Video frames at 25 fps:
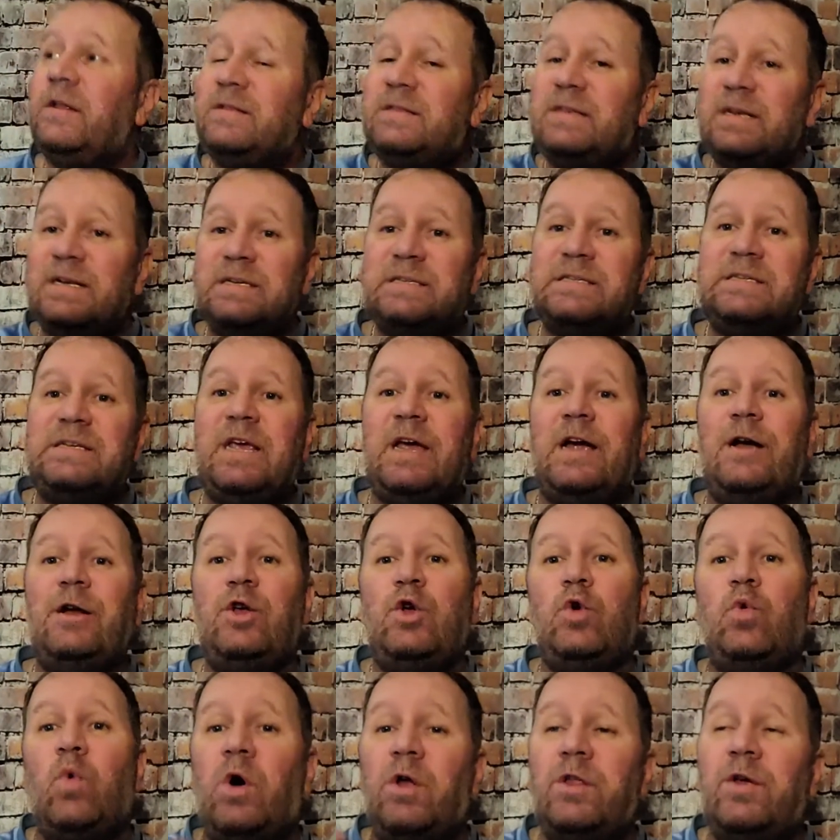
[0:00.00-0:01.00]
This year,
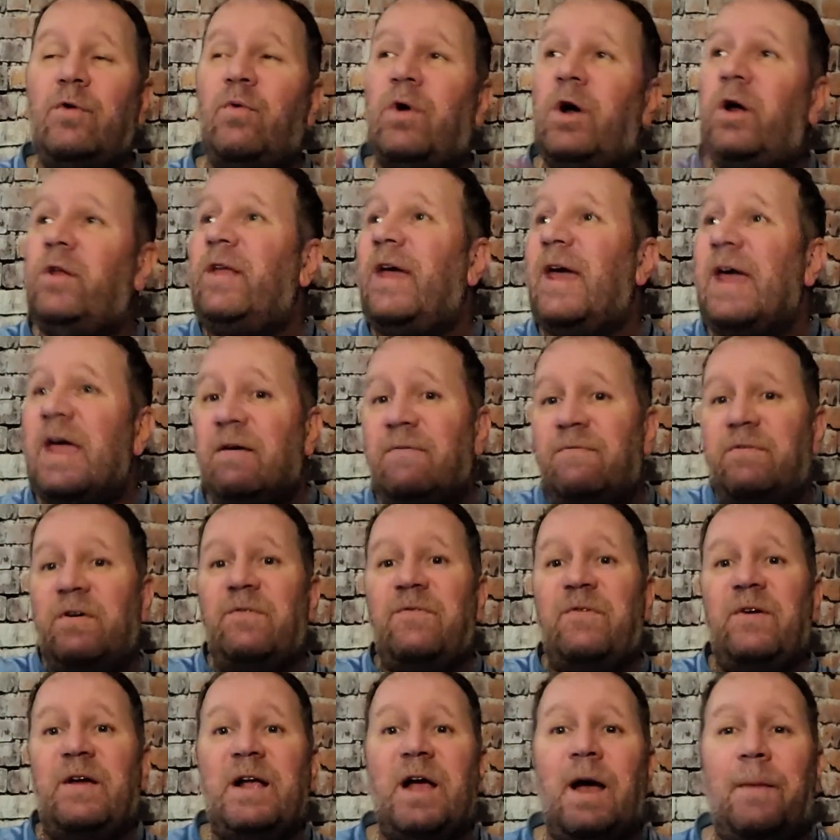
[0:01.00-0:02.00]
you want to run
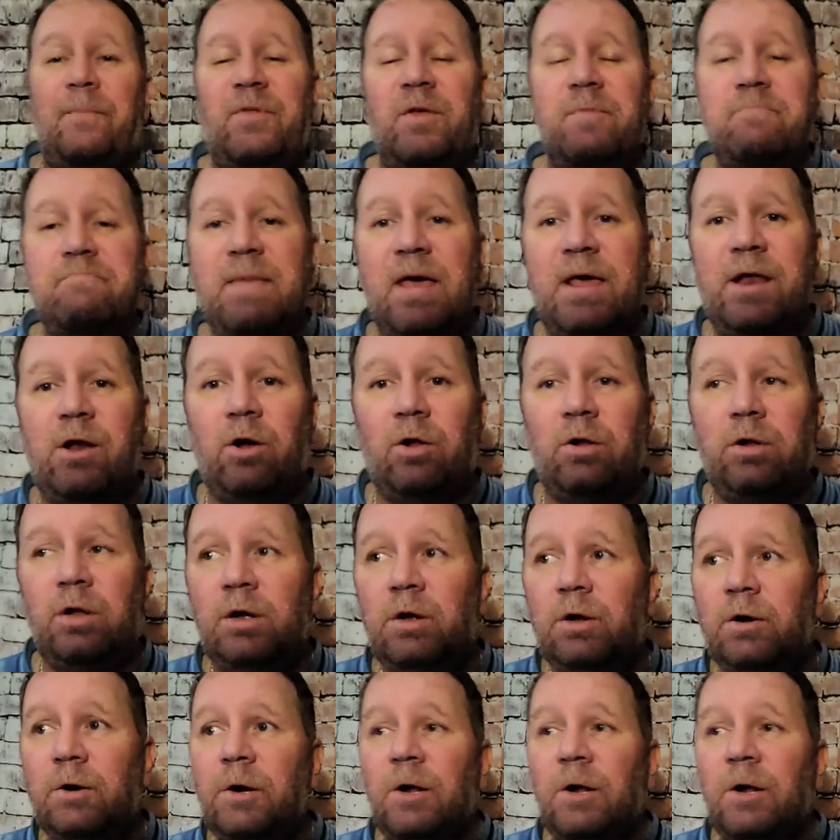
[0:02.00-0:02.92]
everything up the middle.